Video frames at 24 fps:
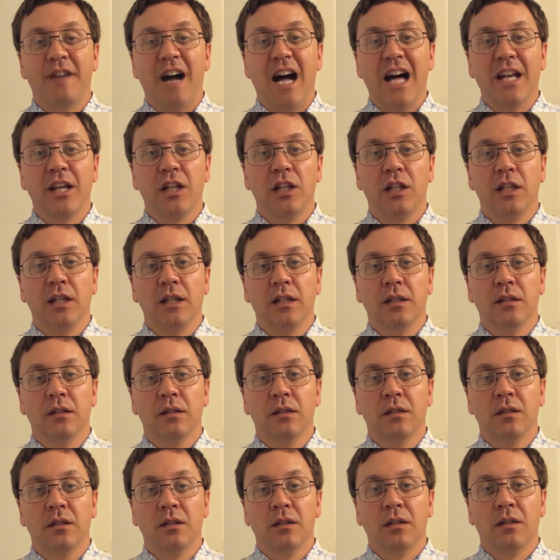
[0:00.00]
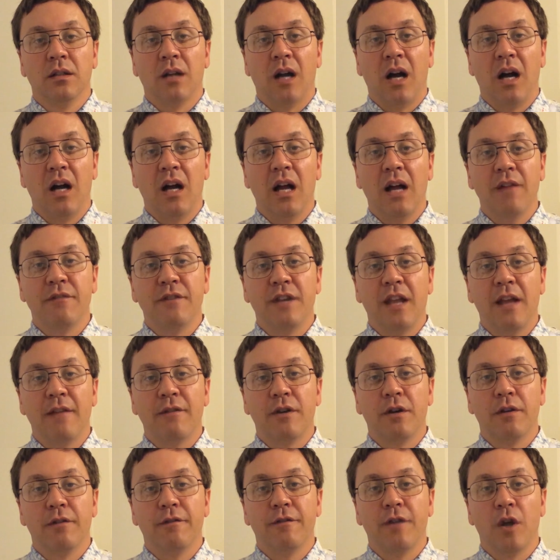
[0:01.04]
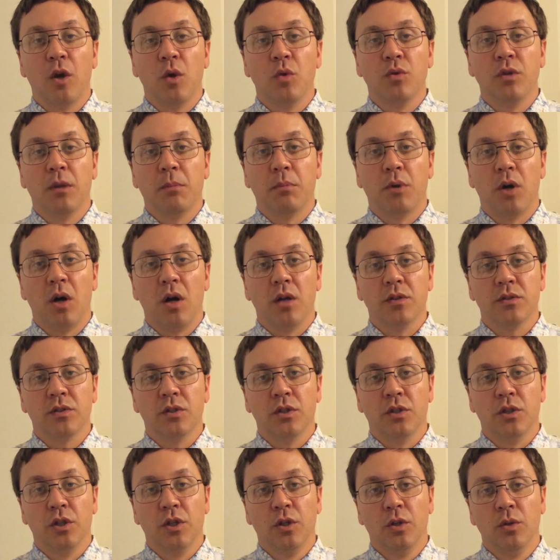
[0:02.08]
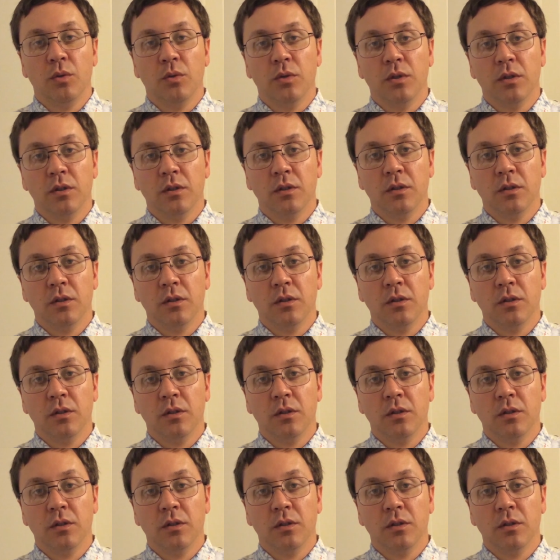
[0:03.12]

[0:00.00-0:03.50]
Finally, I have never phoned a prostitute.